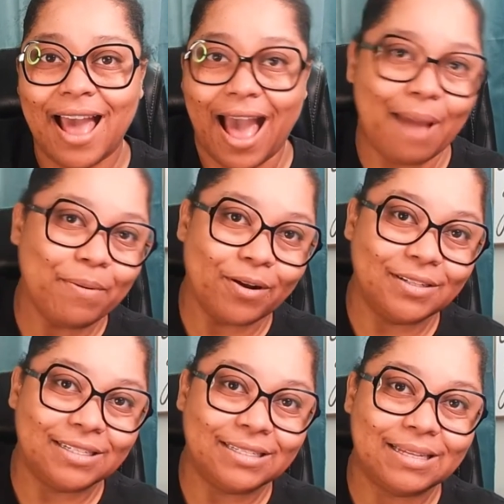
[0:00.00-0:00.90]
I
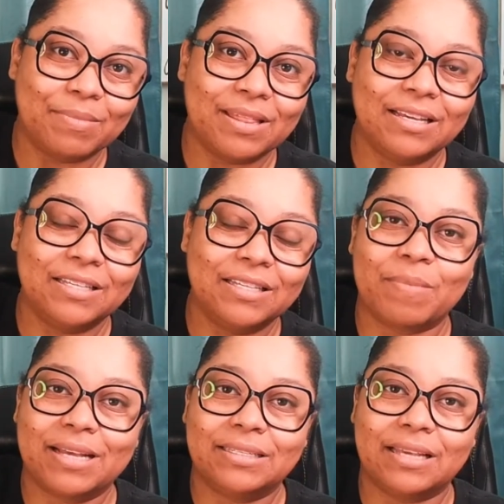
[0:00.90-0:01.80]
purchased some of these for
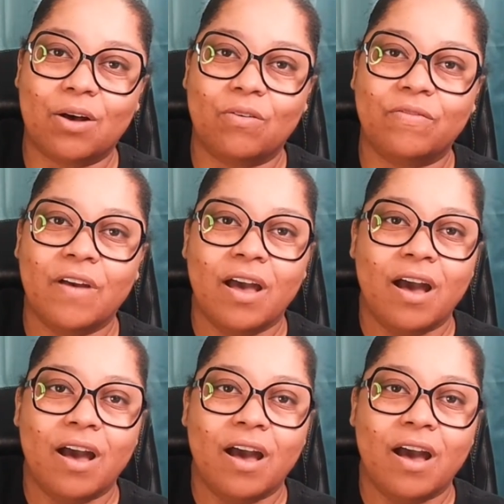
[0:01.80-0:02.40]
myself,